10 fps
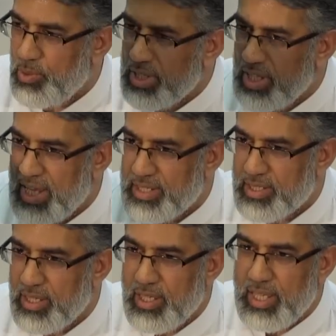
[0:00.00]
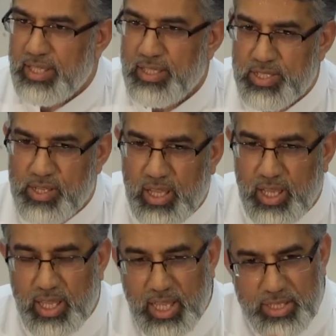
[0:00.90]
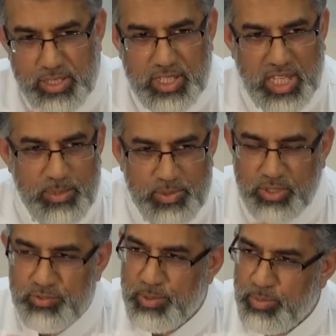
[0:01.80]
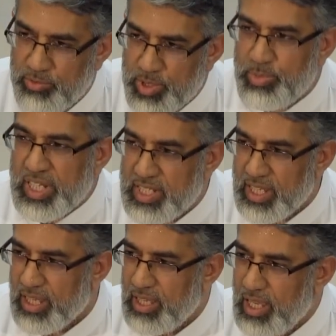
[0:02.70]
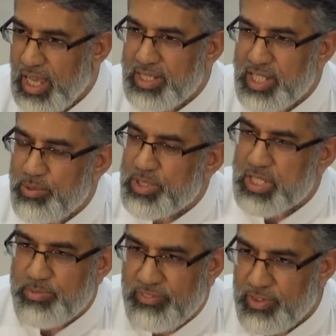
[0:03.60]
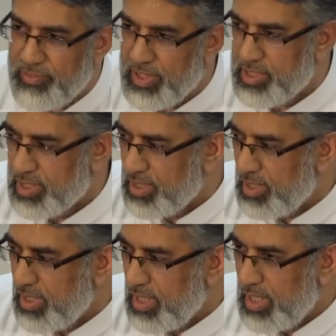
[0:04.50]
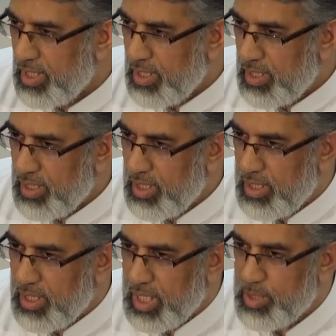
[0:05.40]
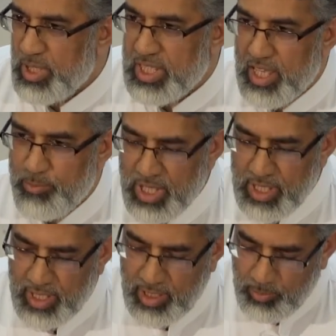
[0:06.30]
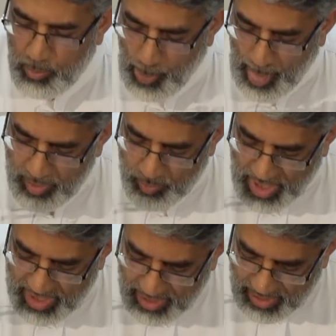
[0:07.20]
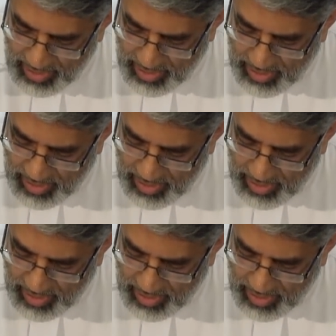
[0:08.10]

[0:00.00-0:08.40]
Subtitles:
all night in the Salah, just keeps on repeating until just before Fajr. Ibn Taymiyyah, when